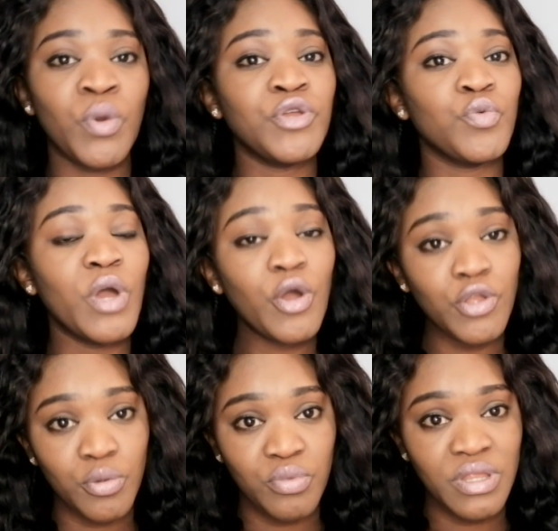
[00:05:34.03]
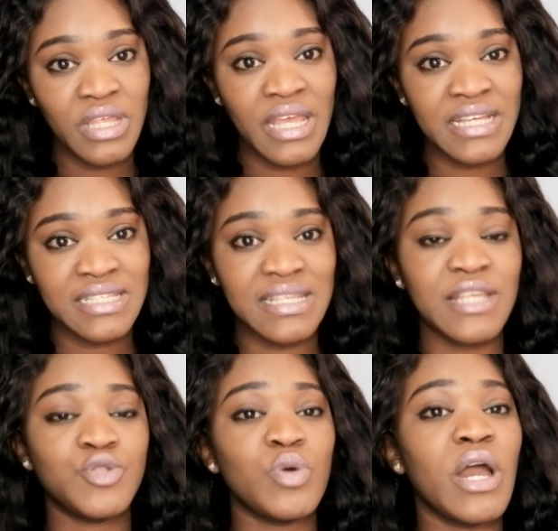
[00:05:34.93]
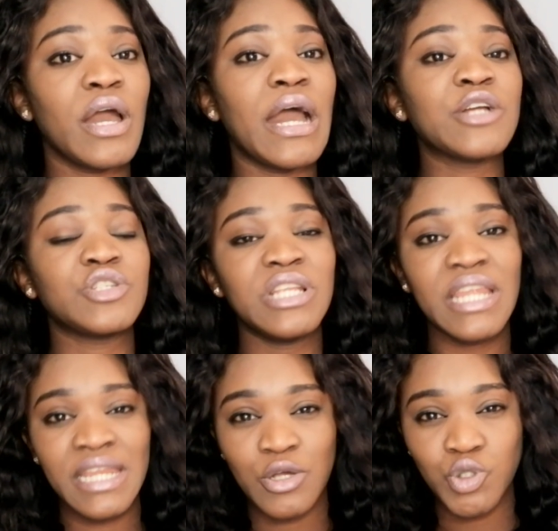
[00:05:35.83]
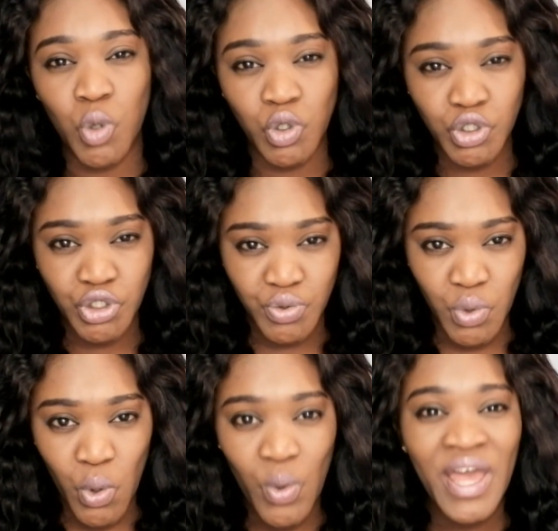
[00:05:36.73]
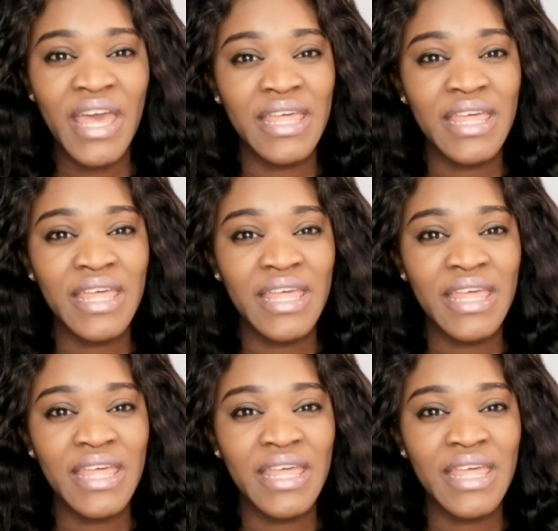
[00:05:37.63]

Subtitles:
when you work on your breathing exercise, you are actually learning how to control